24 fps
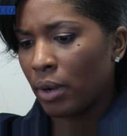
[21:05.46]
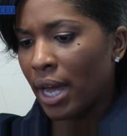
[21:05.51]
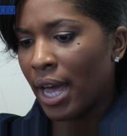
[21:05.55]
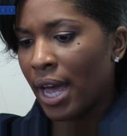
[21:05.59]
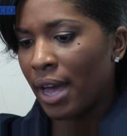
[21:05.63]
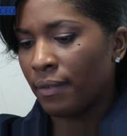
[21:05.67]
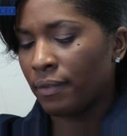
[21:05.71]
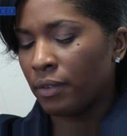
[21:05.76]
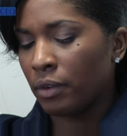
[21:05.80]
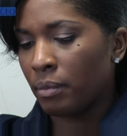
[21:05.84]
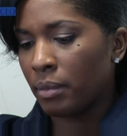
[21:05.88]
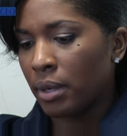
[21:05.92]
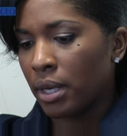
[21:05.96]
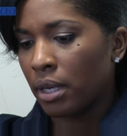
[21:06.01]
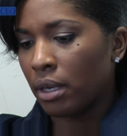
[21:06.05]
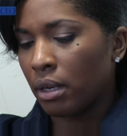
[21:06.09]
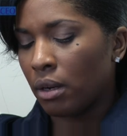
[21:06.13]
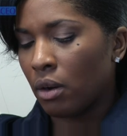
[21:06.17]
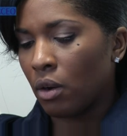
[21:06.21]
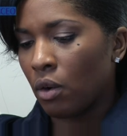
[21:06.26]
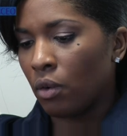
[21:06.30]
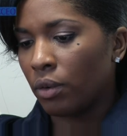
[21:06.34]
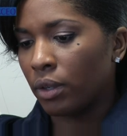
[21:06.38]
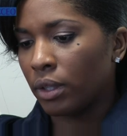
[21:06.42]
have for me
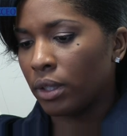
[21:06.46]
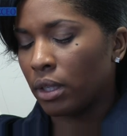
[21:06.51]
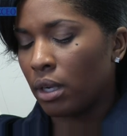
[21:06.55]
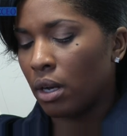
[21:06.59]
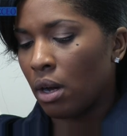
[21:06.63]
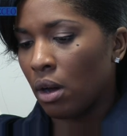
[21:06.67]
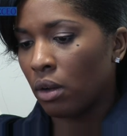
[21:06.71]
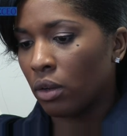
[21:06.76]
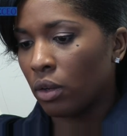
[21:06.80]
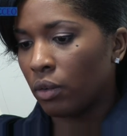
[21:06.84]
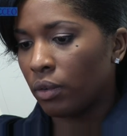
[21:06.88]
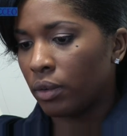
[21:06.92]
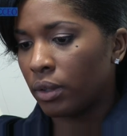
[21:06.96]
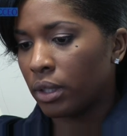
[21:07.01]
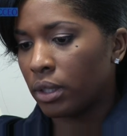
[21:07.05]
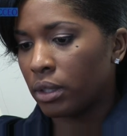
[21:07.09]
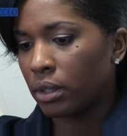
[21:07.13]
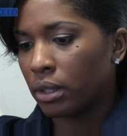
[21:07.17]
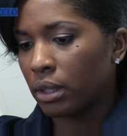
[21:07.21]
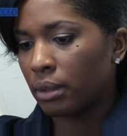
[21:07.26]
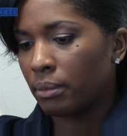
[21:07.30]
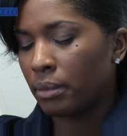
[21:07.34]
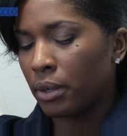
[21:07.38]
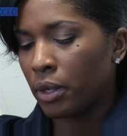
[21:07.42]
over the, all over
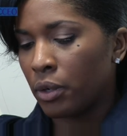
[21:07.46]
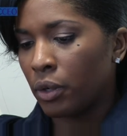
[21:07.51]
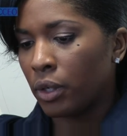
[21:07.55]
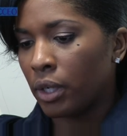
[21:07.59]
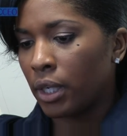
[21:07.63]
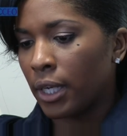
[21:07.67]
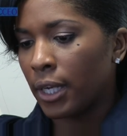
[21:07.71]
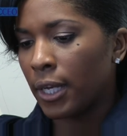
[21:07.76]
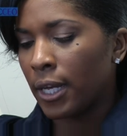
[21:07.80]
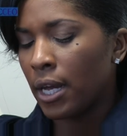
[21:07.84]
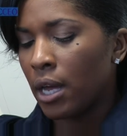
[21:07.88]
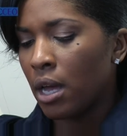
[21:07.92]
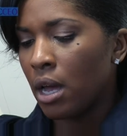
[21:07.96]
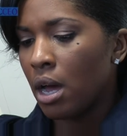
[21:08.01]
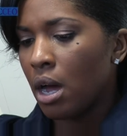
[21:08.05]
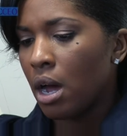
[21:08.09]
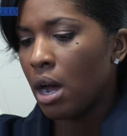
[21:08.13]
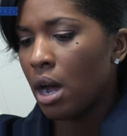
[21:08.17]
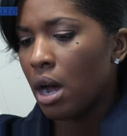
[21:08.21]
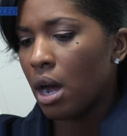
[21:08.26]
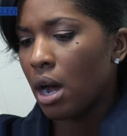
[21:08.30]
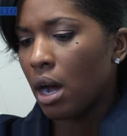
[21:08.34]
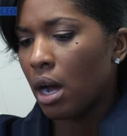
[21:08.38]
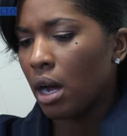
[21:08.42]
this community.
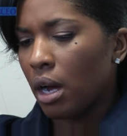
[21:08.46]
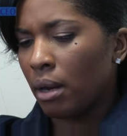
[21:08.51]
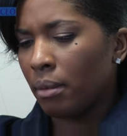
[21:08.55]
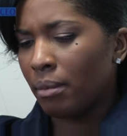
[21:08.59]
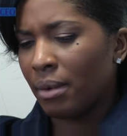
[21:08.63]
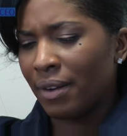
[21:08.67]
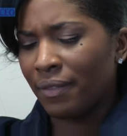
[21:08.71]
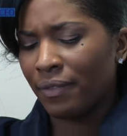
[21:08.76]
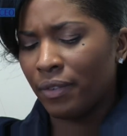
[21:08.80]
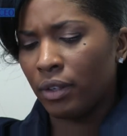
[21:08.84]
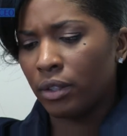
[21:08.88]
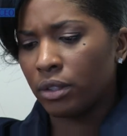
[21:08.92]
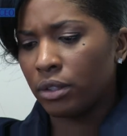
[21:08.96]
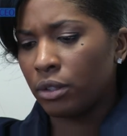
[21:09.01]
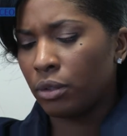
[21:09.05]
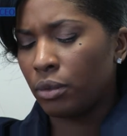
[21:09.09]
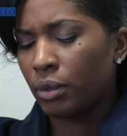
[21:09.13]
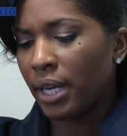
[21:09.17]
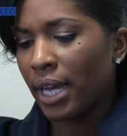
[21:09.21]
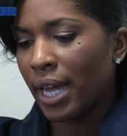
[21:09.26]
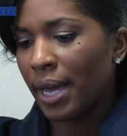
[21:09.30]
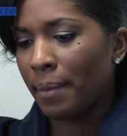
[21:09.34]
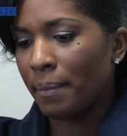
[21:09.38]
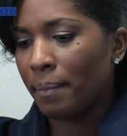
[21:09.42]
Uh, my first two
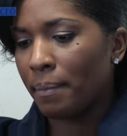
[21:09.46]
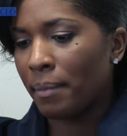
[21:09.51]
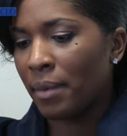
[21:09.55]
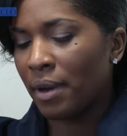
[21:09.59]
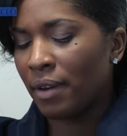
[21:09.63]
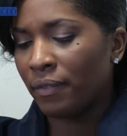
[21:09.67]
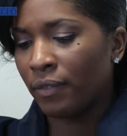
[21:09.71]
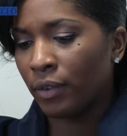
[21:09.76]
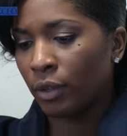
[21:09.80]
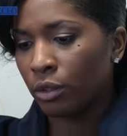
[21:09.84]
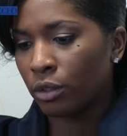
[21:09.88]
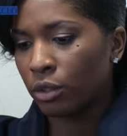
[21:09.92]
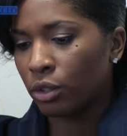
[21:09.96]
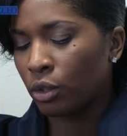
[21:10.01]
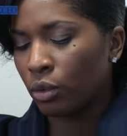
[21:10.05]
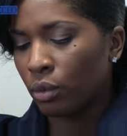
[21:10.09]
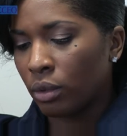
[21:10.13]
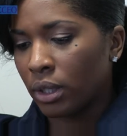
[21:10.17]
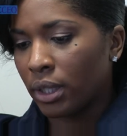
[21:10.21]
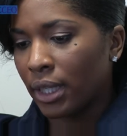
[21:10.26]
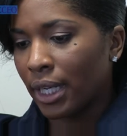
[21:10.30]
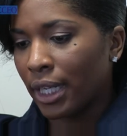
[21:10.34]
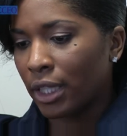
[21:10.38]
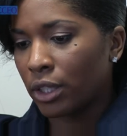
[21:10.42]
camp, my first two
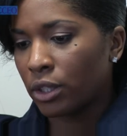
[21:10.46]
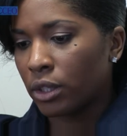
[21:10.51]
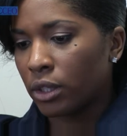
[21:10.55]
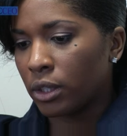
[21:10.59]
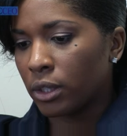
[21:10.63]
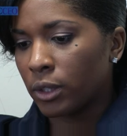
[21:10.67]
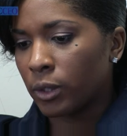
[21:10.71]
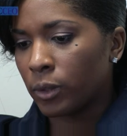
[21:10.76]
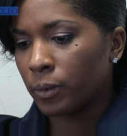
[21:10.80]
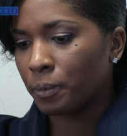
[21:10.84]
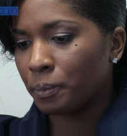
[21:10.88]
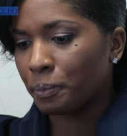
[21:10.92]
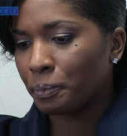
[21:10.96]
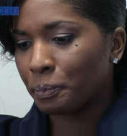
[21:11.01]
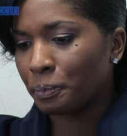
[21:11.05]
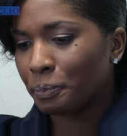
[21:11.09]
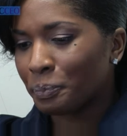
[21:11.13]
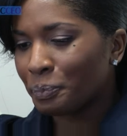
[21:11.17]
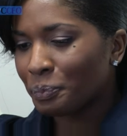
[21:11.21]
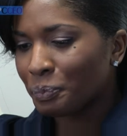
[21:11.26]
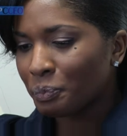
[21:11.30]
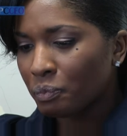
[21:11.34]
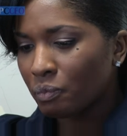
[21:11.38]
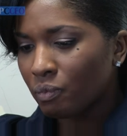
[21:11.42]
elections,
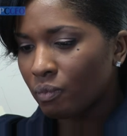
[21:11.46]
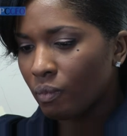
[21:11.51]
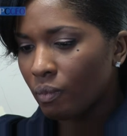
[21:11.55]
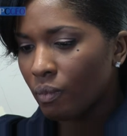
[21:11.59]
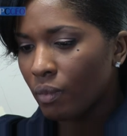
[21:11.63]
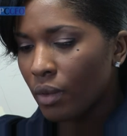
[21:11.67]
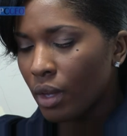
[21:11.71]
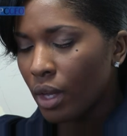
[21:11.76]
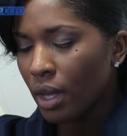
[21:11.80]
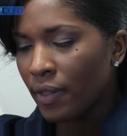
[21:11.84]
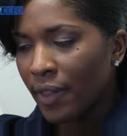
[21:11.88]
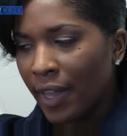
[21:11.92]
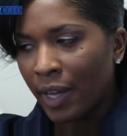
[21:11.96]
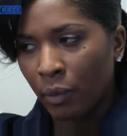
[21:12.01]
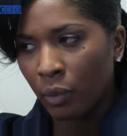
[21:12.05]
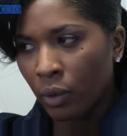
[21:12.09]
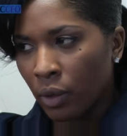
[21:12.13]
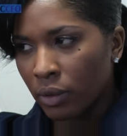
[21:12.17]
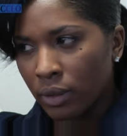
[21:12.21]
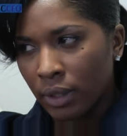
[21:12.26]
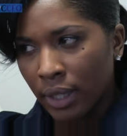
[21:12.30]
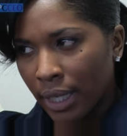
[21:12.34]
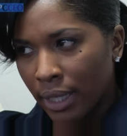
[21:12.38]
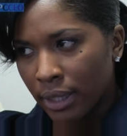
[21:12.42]
they
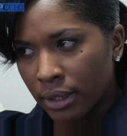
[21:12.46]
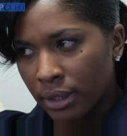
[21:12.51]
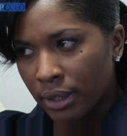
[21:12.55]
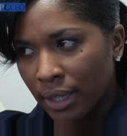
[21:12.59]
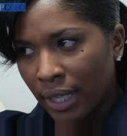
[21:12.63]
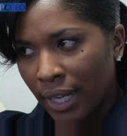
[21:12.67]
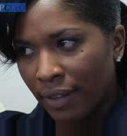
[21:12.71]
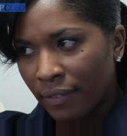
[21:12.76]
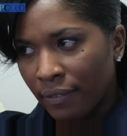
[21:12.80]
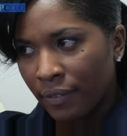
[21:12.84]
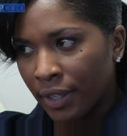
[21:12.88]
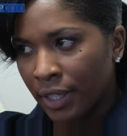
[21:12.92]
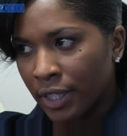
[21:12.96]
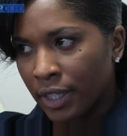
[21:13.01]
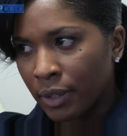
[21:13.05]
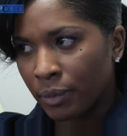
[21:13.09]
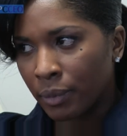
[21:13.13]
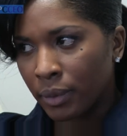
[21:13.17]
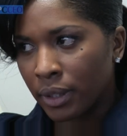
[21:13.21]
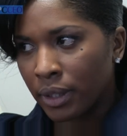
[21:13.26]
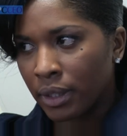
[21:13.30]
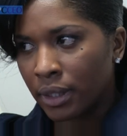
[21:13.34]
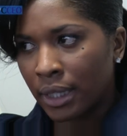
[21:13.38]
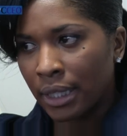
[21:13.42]
weren't landslide
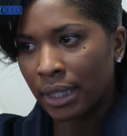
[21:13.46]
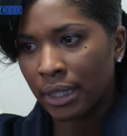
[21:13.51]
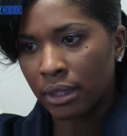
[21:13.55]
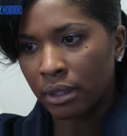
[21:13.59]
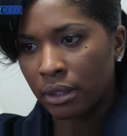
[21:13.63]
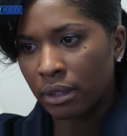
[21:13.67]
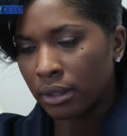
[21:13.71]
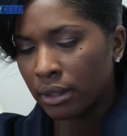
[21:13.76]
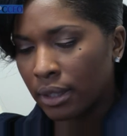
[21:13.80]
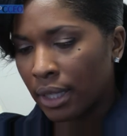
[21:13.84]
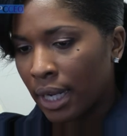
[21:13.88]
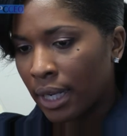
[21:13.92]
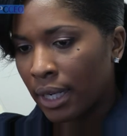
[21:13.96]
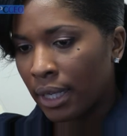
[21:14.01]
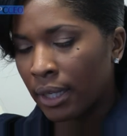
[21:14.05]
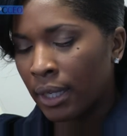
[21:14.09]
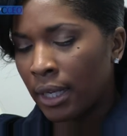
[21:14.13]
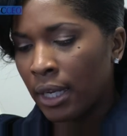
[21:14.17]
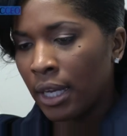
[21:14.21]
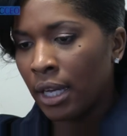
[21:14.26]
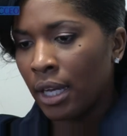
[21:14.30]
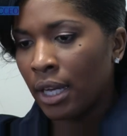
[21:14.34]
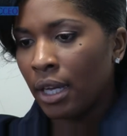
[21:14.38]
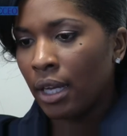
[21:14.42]
victories. I just kind of
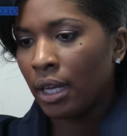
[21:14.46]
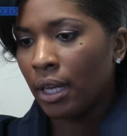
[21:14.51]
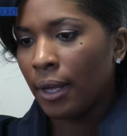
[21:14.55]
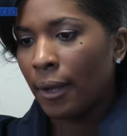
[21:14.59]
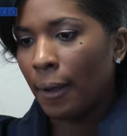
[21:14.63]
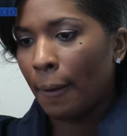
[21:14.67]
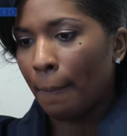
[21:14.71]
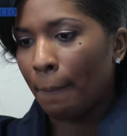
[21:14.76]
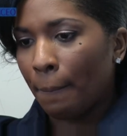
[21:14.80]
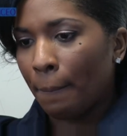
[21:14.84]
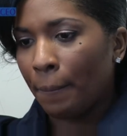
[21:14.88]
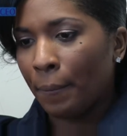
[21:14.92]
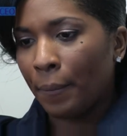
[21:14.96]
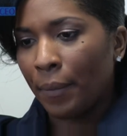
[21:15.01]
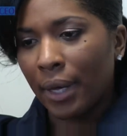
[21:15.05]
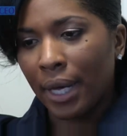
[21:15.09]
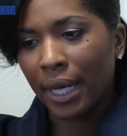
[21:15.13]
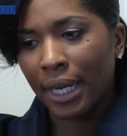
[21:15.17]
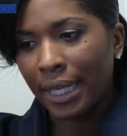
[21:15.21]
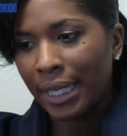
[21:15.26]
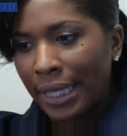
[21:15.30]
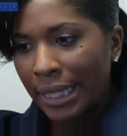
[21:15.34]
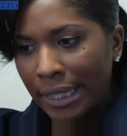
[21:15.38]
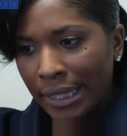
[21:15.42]
mm,
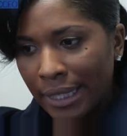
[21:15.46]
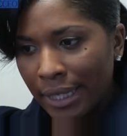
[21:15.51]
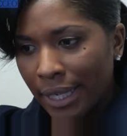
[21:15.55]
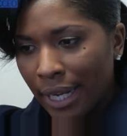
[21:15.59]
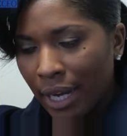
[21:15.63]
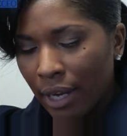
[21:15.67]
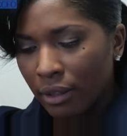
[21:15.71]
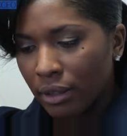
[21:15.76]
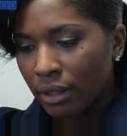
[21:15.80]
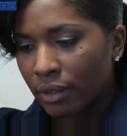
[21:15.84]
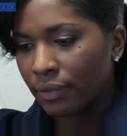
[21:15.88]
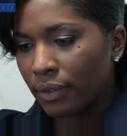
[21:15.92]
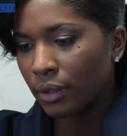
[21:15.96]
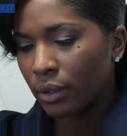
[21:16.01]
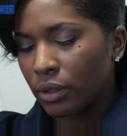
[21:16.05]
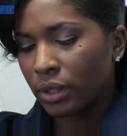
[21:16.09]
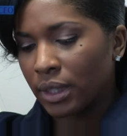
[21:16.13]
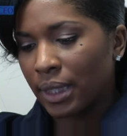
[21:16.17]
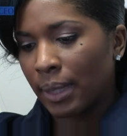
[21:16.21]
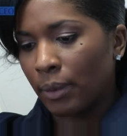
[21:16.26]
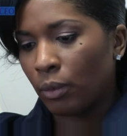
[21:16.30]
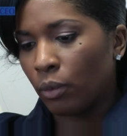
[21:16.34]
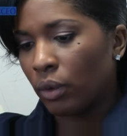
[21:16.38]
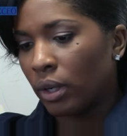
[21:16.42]
kind of eked it out the
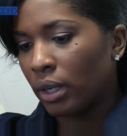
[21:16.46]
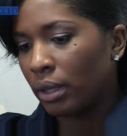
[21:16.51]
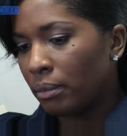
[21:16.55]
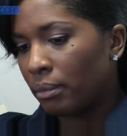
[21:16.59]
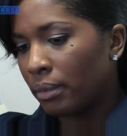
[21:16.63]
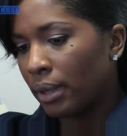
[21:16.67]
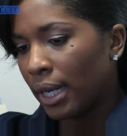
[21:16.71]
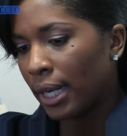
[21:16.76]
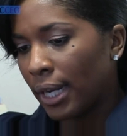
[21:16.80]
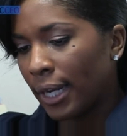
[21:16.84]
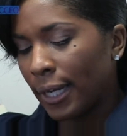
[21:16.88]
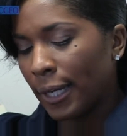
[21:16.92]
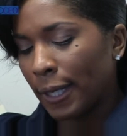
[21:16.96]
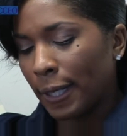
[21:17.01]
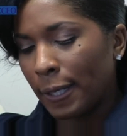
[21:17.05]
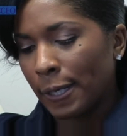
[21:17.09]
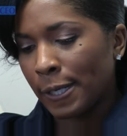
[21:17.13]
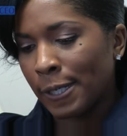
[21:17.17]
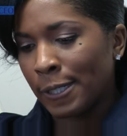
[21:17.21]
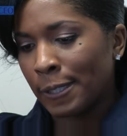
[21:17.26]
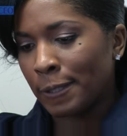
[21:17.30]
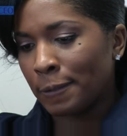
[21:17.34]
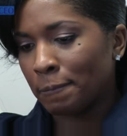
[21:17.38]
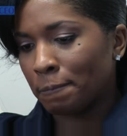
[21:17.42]
first time, won by
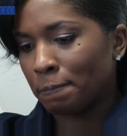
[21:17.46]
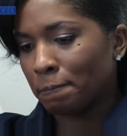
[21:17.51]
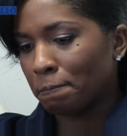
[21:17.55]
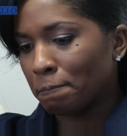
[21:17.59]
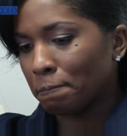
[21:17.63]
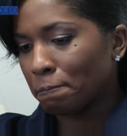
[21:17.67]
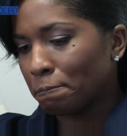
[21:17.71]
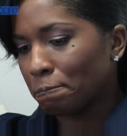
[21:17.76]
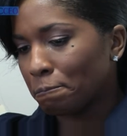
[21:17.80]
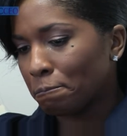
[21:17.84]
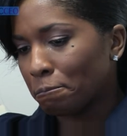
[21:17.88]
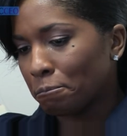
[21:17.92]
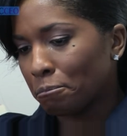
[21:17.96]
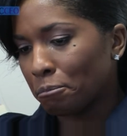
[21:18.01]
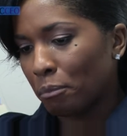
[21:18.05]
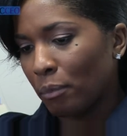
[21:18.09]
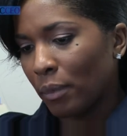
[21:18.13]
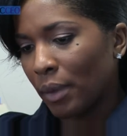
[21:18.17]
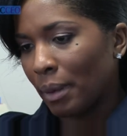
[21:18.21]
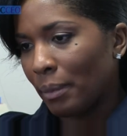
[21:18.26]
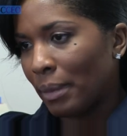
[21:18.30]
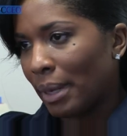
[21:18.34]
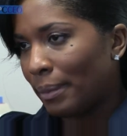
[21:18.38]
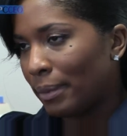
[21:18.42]
um,
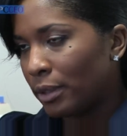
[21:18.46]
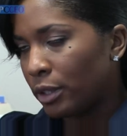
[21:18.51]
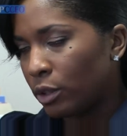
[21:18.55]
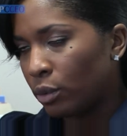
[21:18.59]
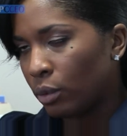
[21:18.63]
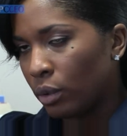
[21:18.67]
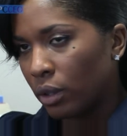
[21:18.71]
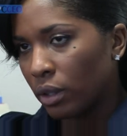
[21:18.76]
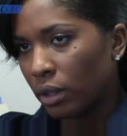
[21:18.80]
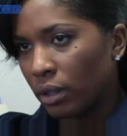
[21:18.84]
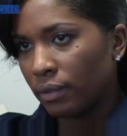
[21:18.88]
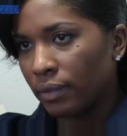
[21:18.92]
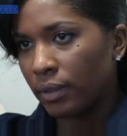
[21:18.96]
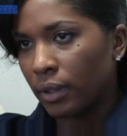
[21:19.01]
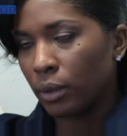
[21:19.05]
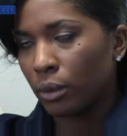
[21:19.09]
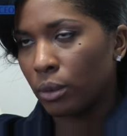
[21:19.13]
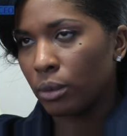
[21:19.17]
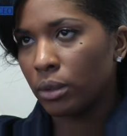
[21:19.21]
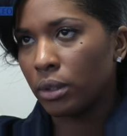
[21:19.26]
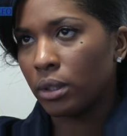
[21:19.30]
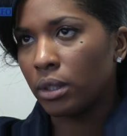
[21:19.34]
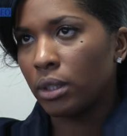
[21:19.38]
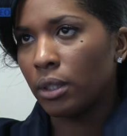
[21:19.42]
maybe 200
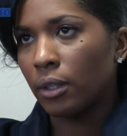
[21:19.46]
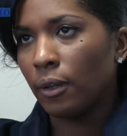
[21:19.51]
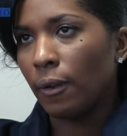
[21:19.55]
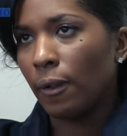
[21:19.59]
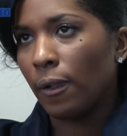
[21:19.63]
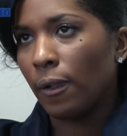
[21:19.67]
votes,